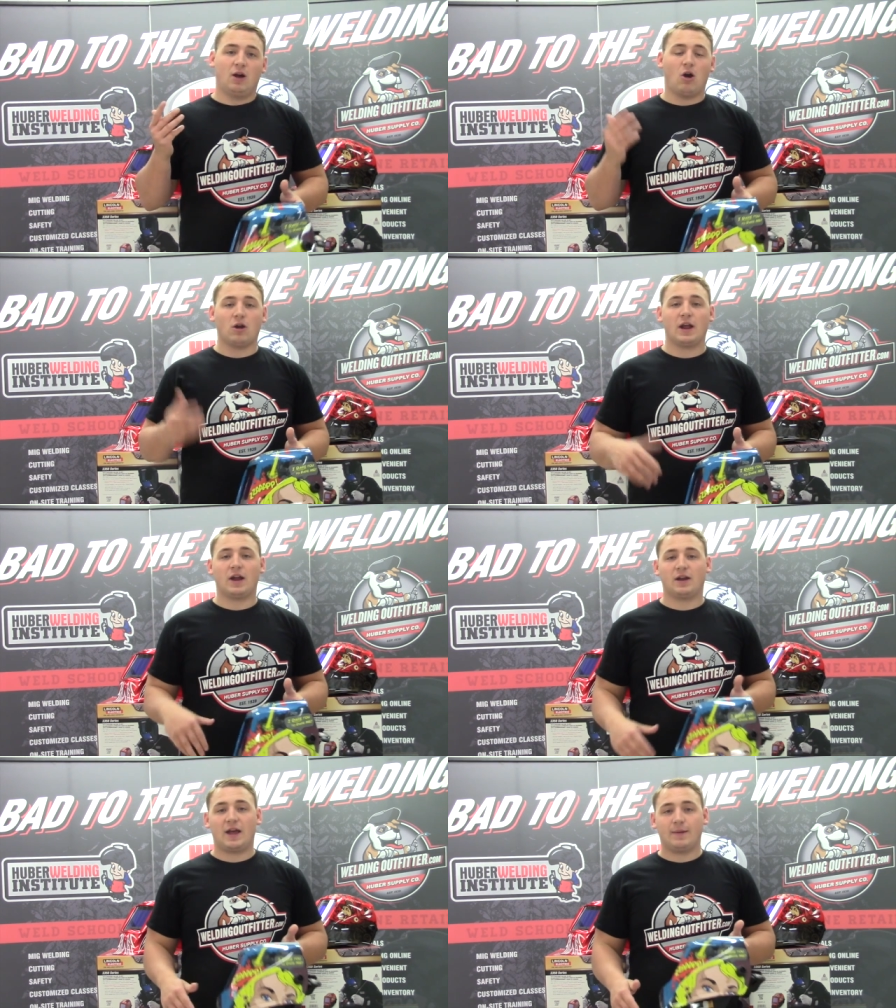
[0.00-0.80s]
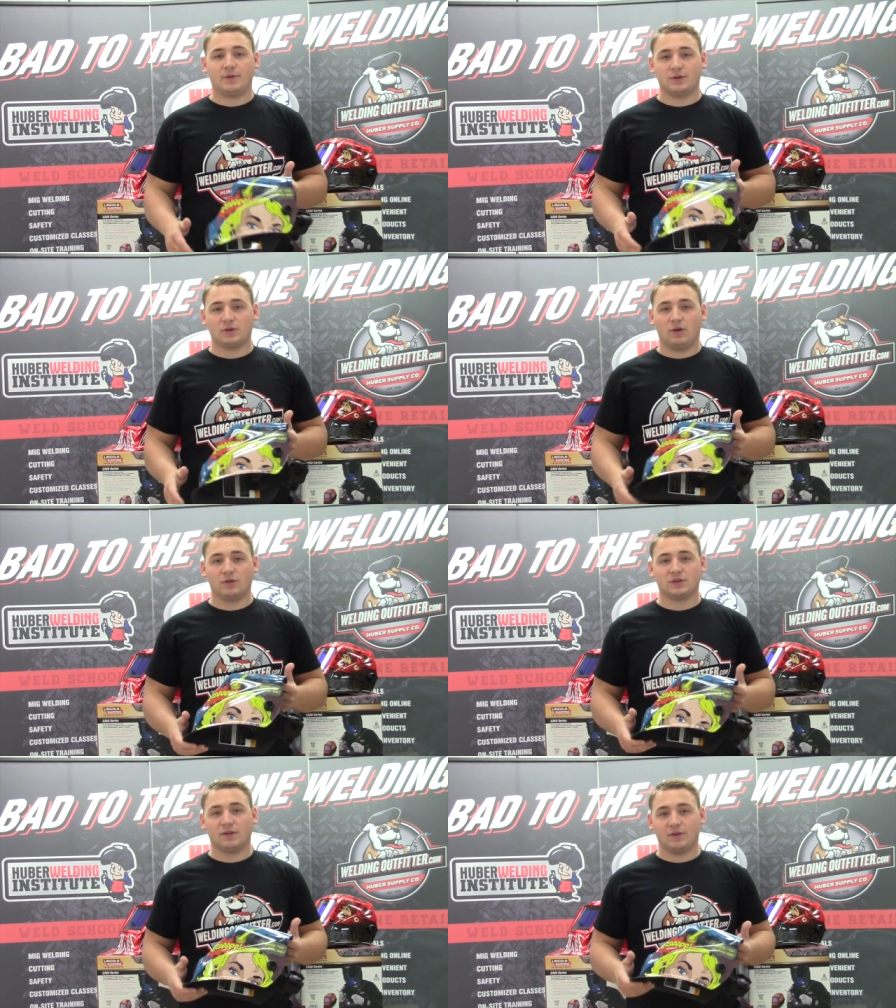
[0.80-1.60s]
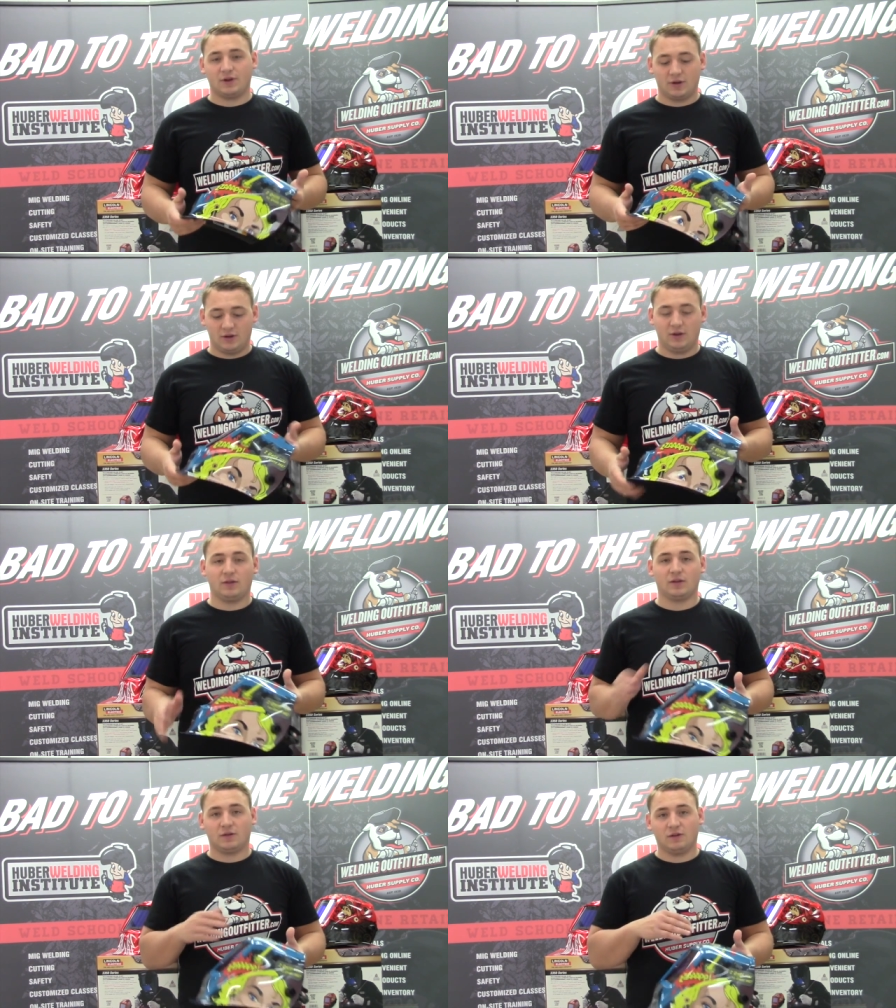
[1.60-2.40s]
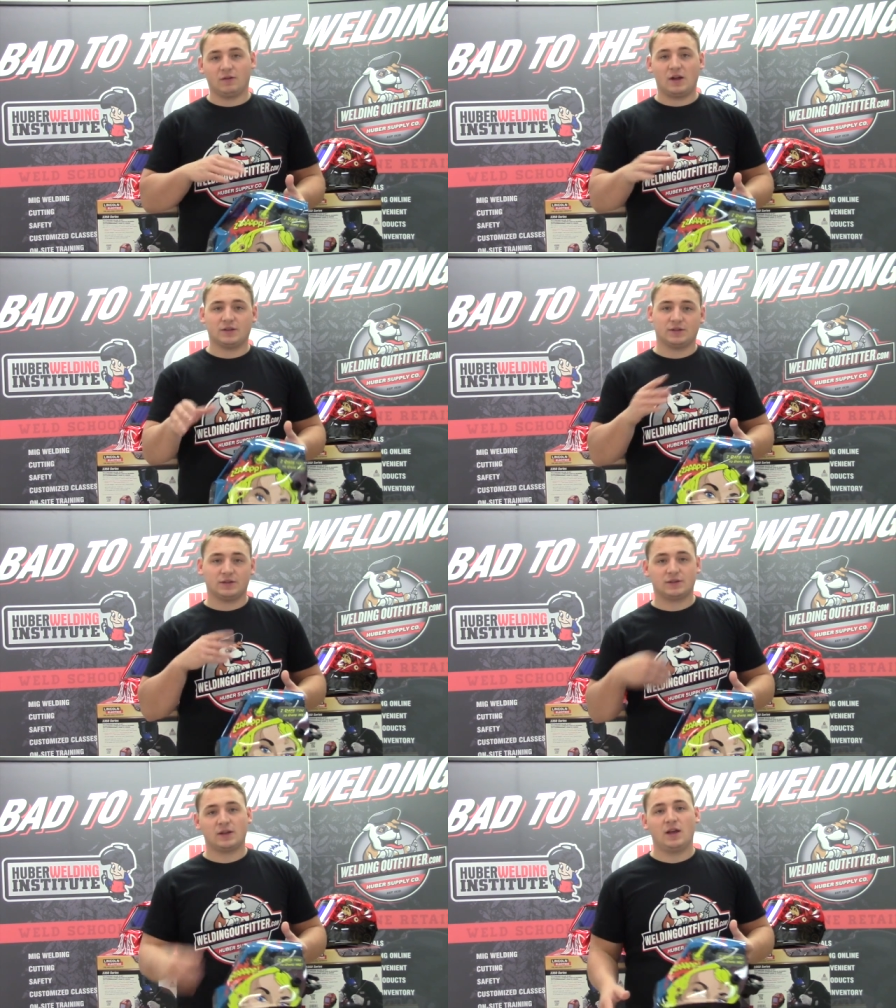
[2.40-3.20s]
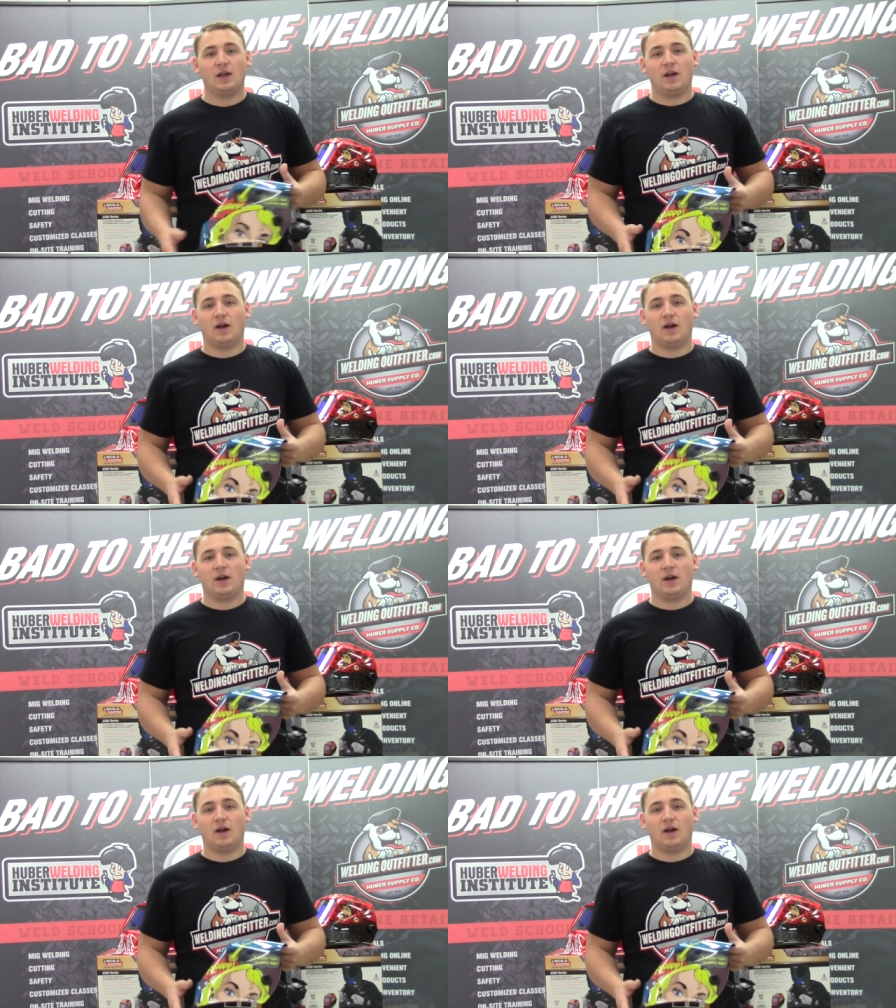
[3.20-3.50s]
hard hat adapters, all the stuff that you're going to need, the clear lenses.